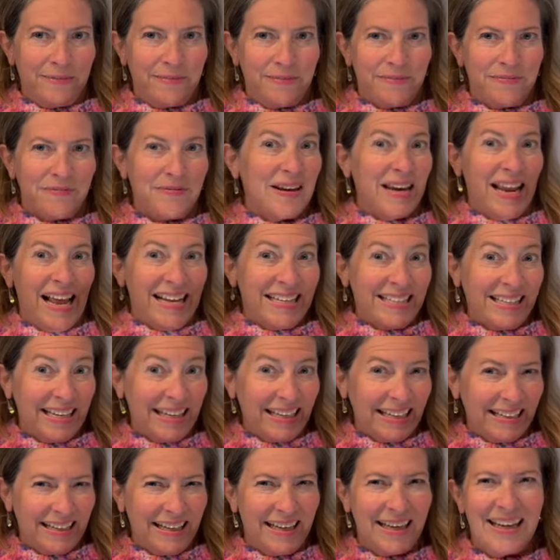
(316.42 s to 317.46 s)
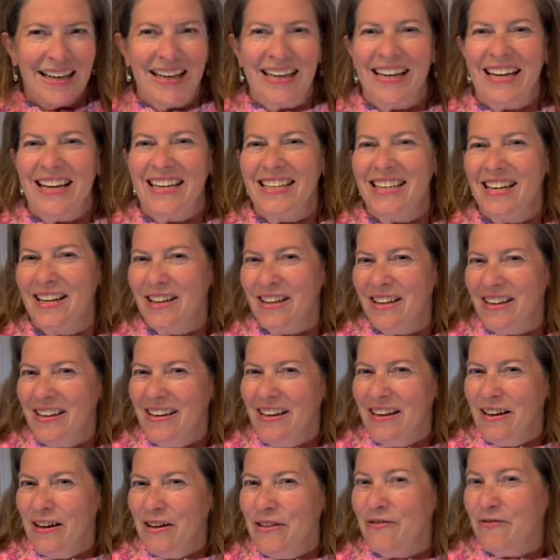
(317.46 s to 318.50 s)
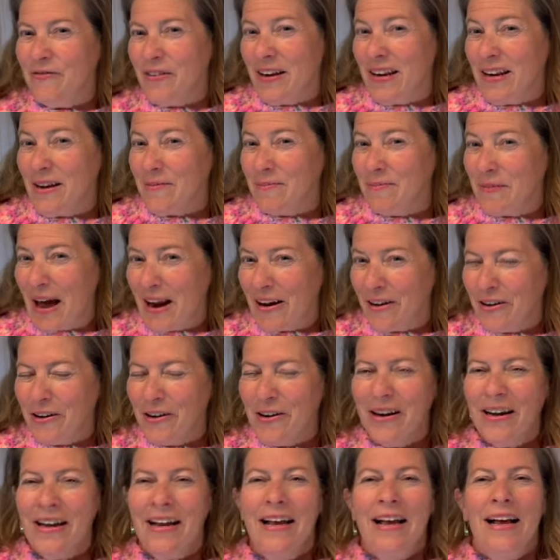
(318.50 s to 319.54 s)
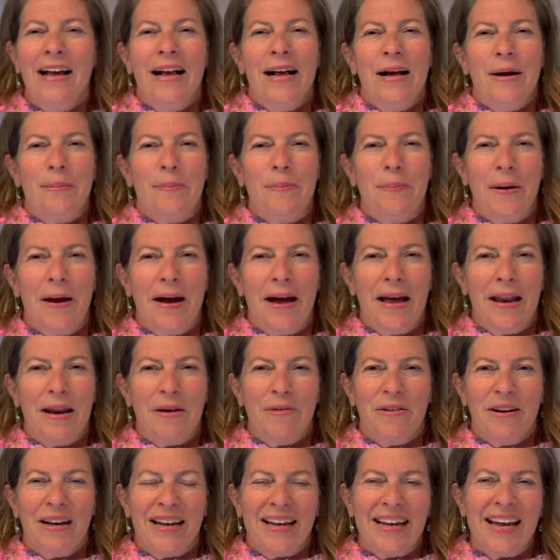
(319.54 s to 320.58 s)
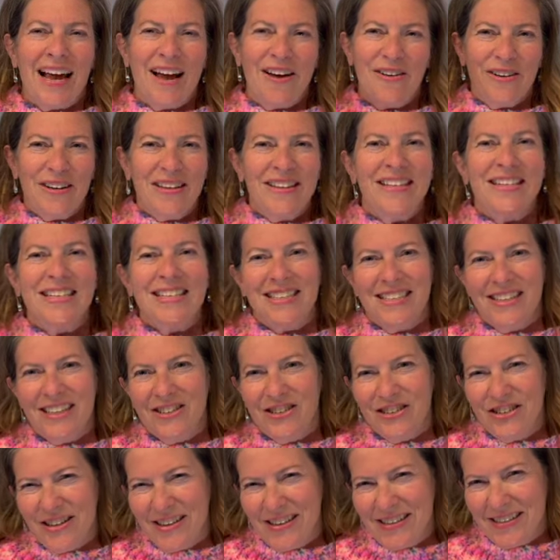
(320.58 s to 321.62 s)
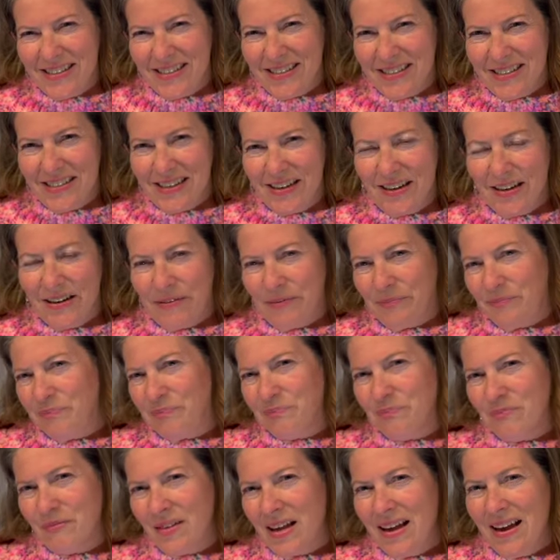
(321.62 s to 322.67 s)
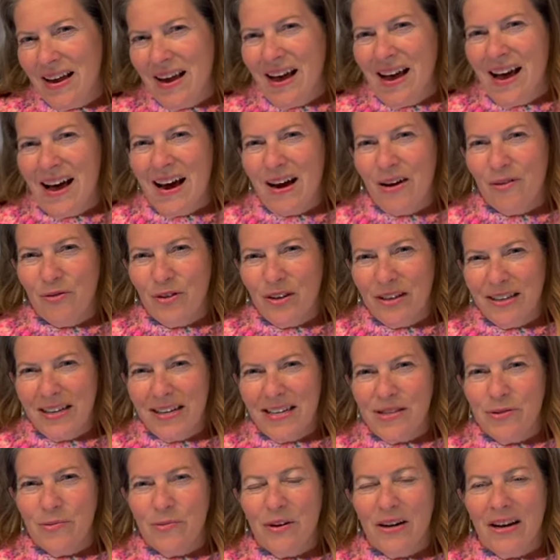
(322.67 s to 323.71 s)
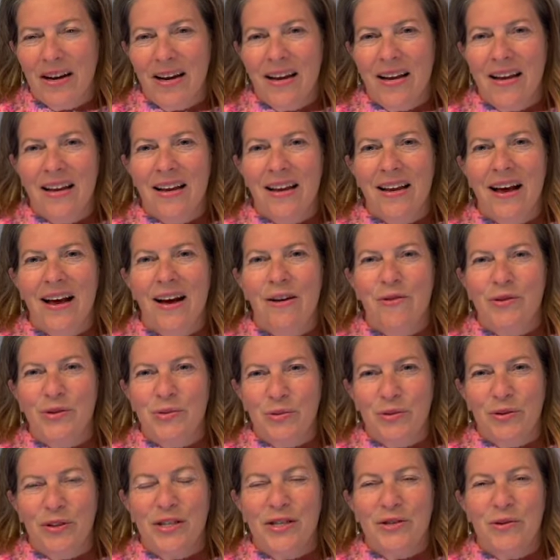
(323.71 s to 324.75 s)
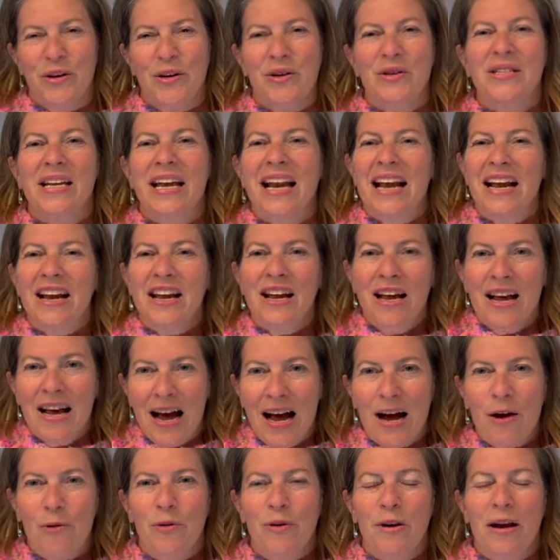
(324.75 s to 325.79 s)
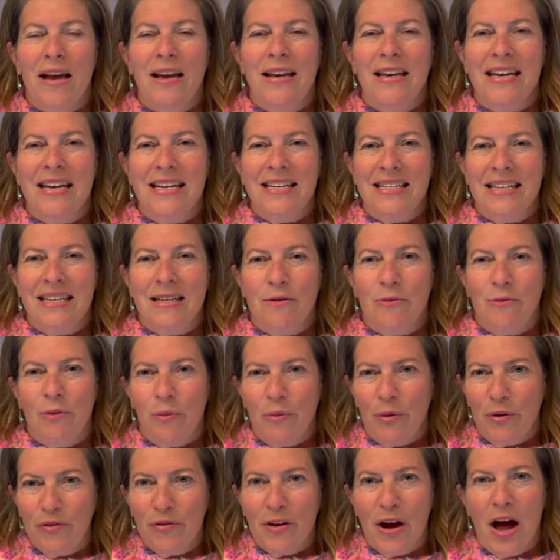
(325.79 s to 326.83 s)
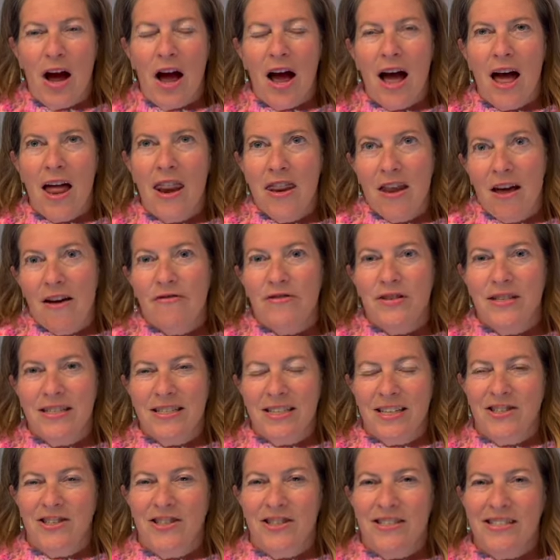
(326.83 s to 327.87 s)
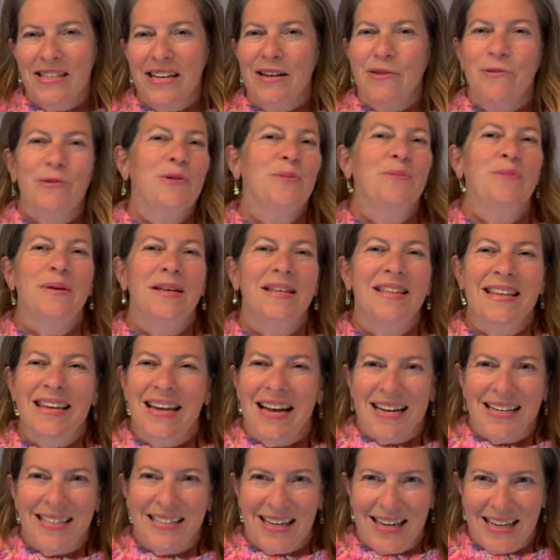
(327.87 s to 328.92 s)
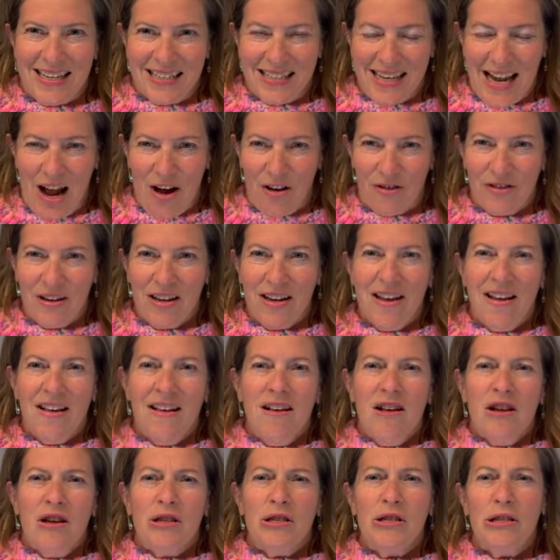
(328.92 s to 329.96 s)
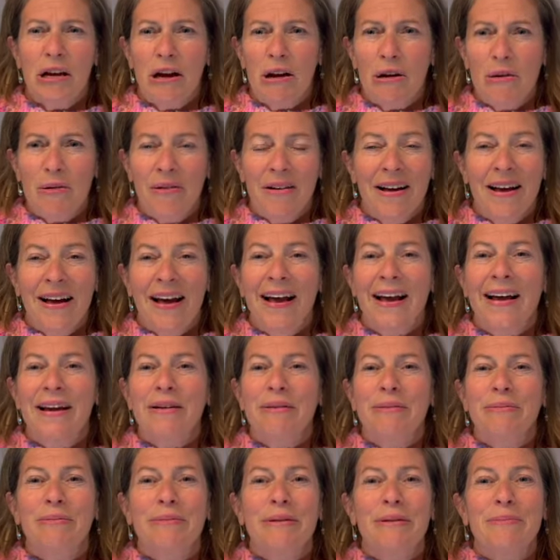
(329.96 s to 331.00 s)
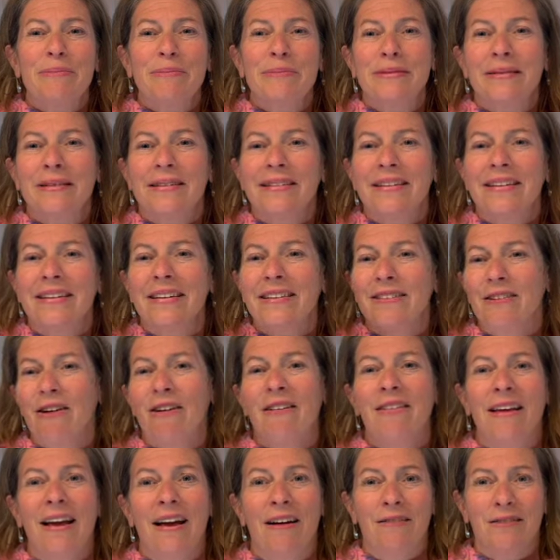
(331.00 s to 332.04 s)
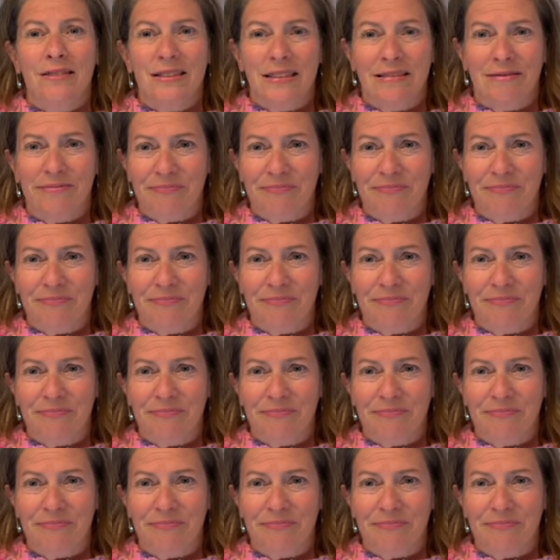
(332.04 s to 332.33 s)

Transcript: finesse it into fitting better. But when I counted the stitches, I realized what I was really doing was I would need to remove enough stitches and it would be the next size down. So I ripped it all out,